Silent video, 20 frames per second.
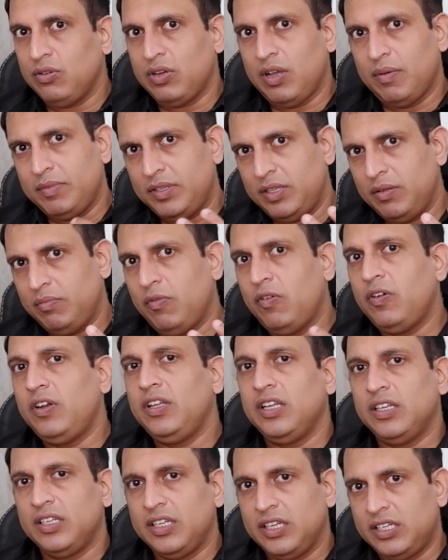You come in the
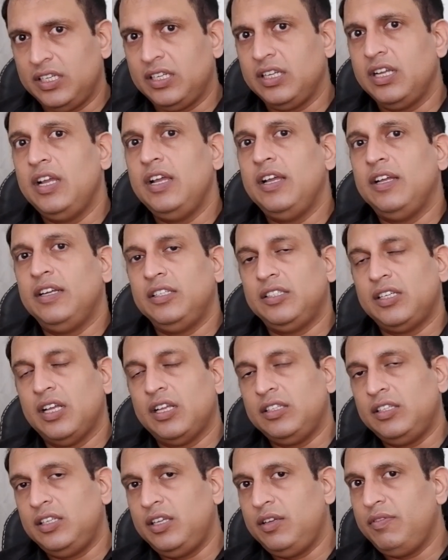morning and getting
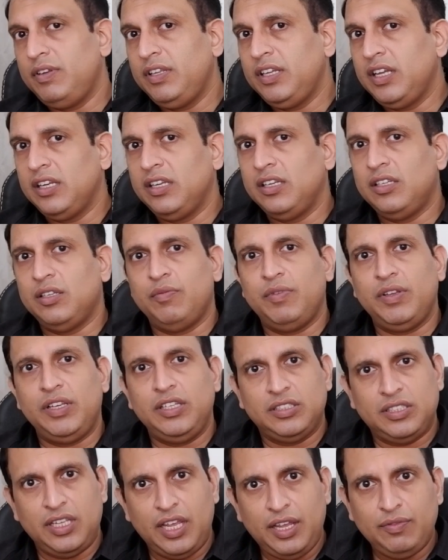discharged in the evening, and it's a
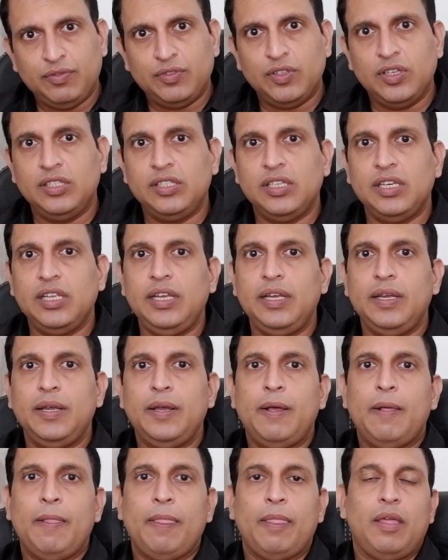very safe surgery,